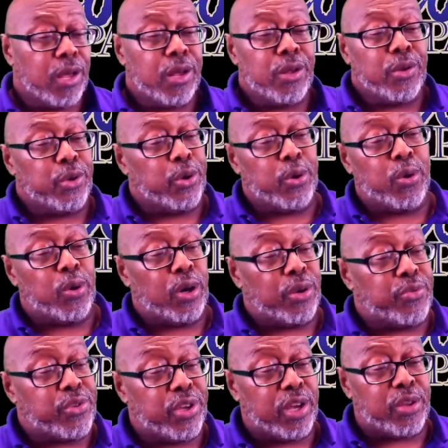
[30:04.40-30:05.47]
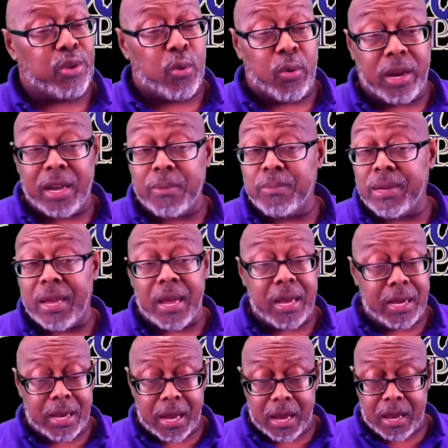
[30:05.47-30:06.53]
You don't attend no
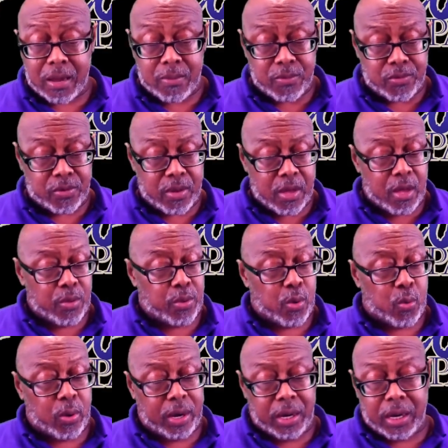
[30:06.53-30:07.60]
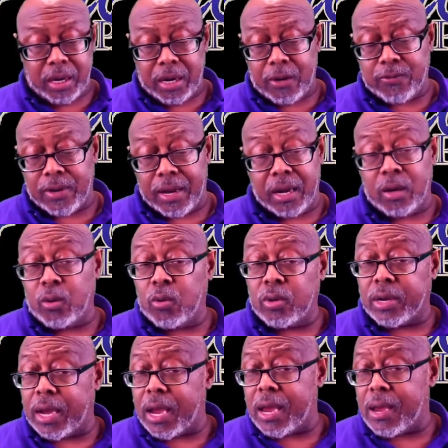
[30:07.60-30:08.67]
NBA games, no NFL
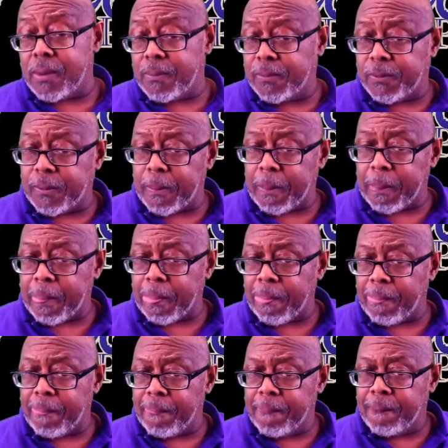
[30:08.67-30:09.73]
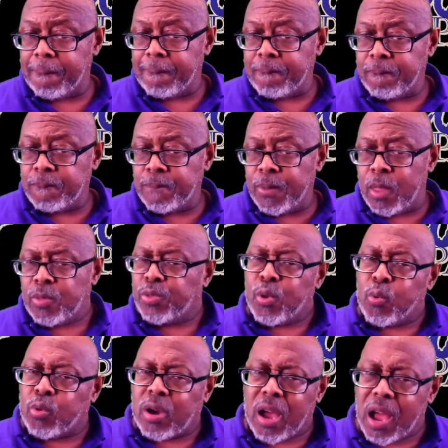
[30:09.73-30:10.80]
games,
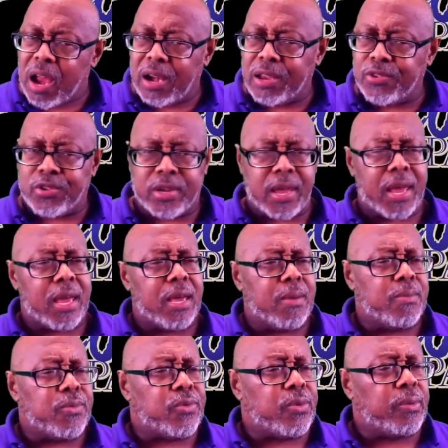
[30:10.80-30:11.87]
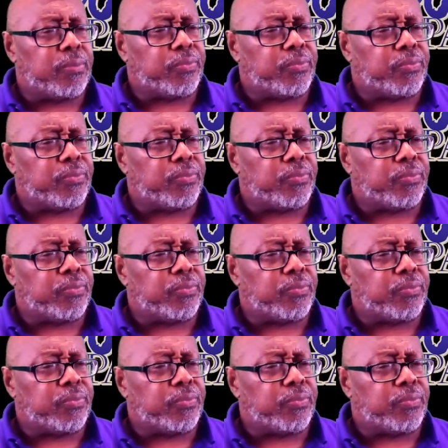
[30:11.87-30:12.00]
no college games.